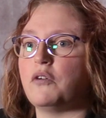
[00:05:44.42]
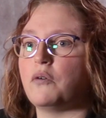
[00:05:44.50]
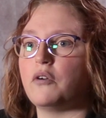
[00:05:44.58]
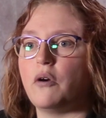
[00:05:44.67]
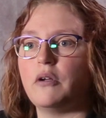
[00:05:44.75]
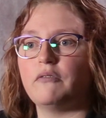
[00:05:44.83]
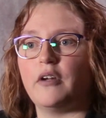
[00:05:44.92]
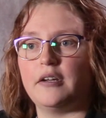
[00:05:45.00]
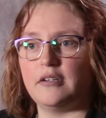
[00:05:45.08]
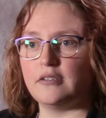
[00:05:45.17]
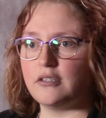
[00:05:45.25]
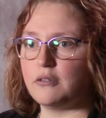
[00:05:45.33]
going
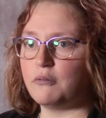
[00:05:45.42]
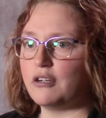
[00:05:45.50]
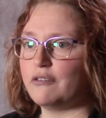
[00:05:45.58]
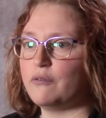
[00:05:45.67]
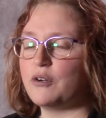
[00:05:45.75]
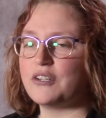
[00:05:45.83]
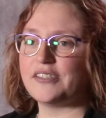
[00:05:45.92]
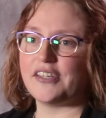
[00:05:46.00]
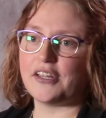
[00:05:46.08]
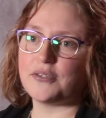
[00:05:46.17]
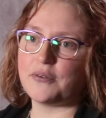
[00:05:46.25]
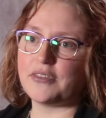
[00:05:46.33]
right into the workforce,
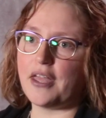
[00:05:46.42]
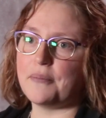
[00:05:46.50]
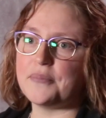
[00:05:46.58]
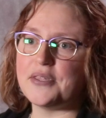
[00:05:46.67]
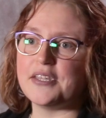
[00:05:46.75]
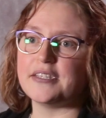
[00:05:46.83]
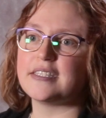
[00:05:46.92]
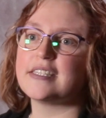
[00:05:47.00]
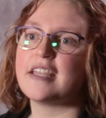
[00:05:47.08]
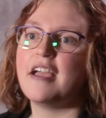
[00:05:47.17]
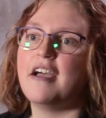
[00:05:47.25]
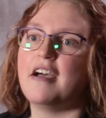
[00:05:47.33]
that's what that means.
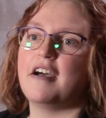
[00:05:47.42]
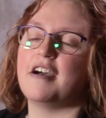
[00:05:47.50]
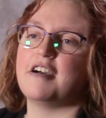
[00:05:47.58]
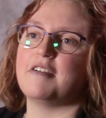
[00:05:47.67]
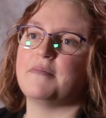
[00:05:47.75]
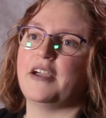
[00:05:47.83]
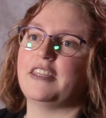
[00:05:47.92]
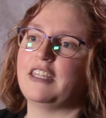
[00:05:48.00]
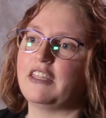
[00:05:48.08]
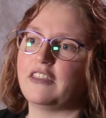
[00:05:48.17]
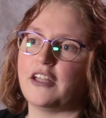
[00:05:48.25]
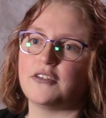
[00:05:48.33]
I
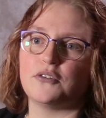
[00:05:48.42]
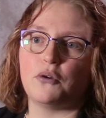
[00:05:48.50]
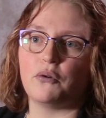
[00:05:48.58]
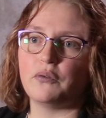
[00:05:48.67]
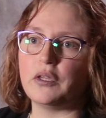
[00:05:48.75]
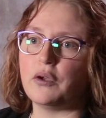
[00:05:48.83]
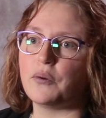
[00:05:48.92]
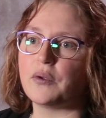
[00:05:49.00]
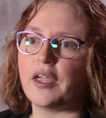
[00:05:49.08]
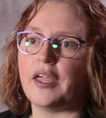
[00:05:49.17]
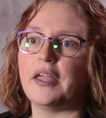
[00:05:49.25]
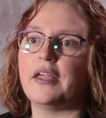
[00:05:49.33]
think that's totally
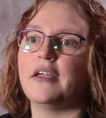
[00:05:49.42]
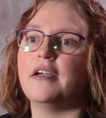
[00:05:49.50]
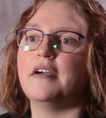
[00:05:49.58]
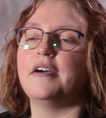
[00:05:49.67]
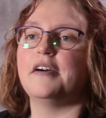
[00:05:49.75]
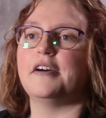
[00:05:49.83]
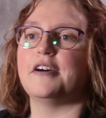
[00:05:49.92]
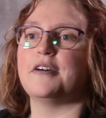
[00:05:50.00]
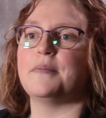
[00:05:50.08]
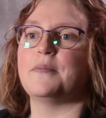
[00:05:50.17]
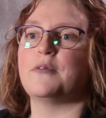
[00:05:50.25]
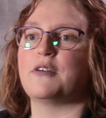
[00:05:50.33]
okay.
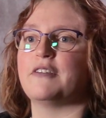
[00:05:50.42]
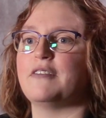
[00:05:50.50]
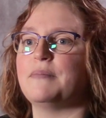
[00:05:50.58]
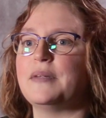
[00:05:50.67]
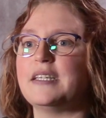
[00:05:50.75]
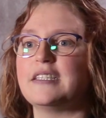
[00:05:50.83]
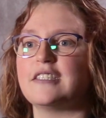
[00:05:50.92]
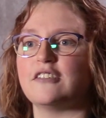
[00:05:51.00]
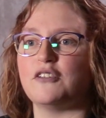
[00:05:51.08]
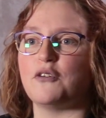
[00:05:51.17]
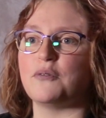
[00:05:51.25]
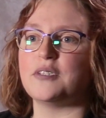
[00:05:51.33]
Or if it means that,
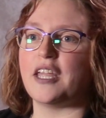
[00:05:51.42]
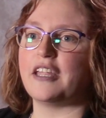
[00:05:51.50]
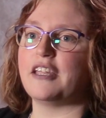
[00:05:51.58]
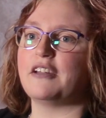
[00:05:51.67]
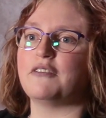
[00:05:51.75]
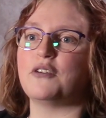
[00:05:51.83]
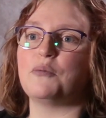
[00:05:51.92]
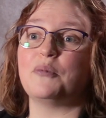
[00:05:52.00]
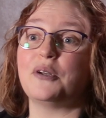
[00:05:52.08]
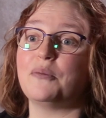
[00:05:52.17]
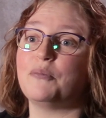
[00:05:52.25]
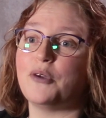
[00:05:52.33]
taking a little
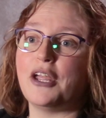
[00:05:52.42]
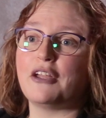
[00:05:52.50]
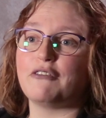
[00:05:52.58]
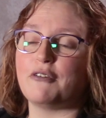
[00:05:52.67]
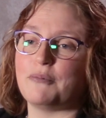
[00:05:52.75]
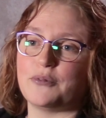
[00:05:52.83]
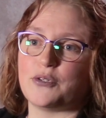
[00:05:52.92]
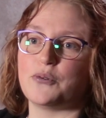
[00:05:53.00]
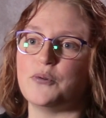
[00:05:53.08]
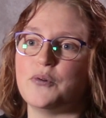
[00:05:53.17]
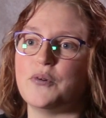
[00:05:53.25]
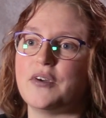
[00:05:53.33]
bit of break from
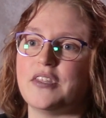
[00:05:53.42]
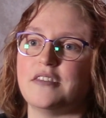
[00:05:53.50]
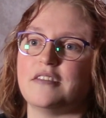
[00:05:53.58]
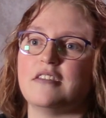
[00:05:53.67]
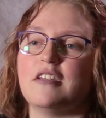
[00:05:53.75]
school and,